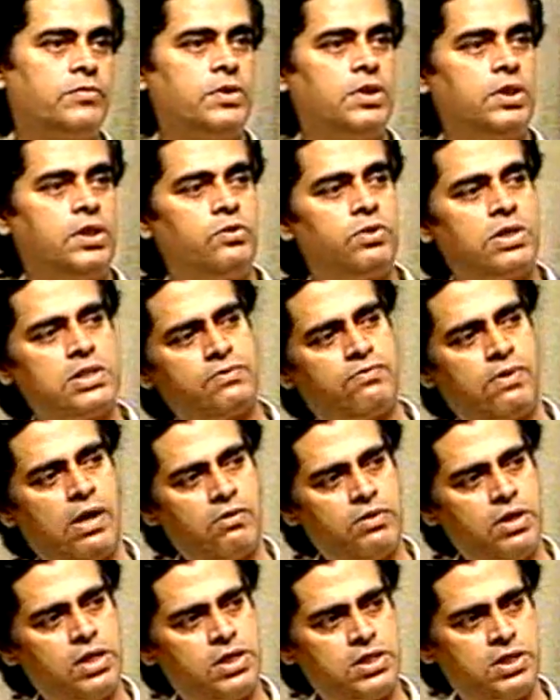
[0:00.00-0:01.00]
it was
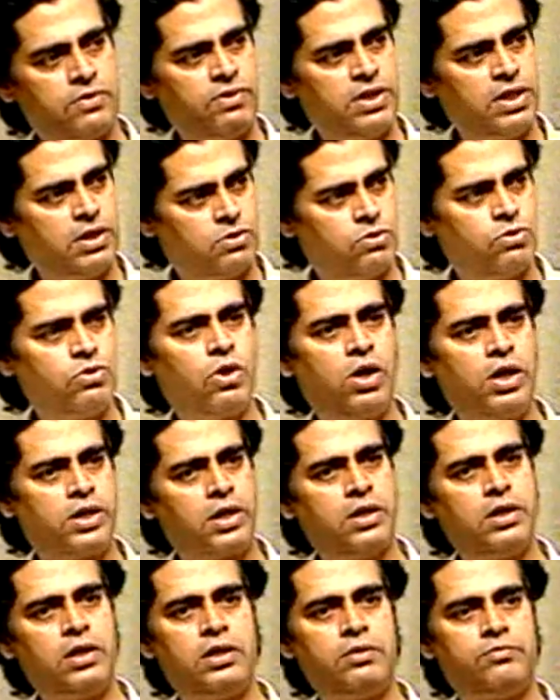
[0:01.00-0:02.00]
found it is a very good
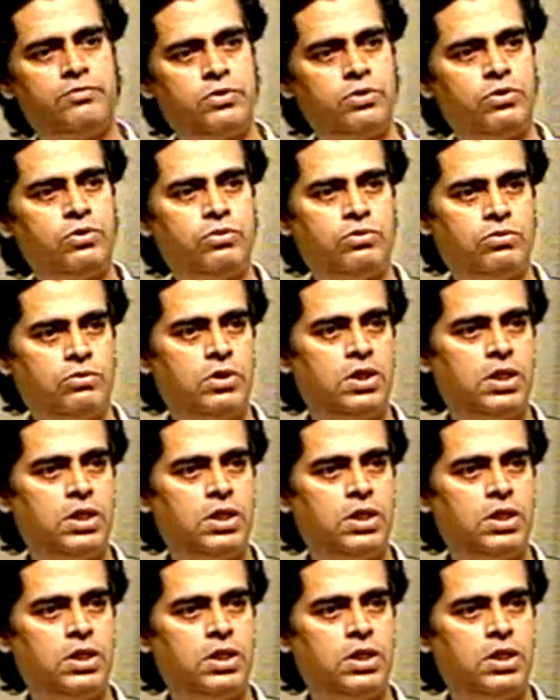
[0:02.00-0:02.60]
alternative to